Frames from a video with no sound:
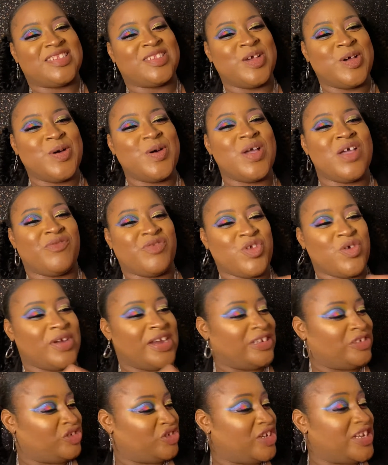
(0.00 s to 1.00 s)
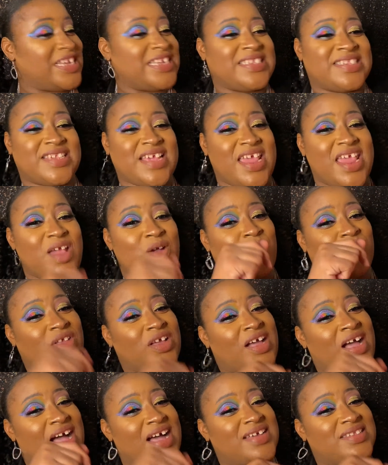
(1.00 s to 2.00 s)
So if you're interested in seeing the
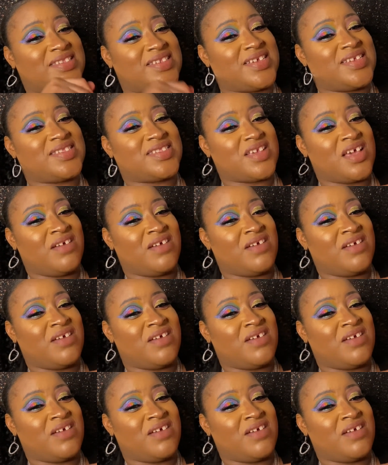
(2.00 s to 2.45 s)
contents